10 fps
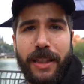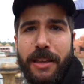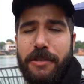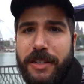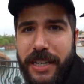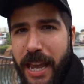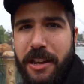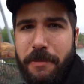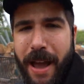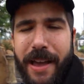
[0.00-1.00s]
that you can
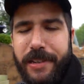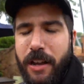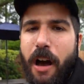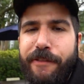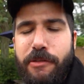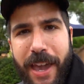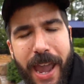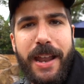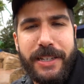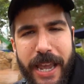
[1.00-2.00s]
take your mask off. You
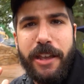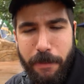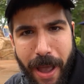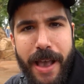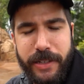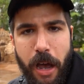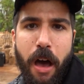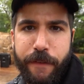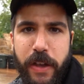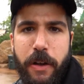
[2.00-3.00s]
can take your mask
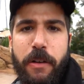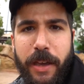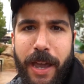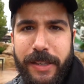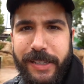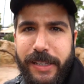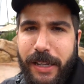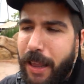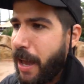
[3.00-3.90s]
off here, okay? This isn't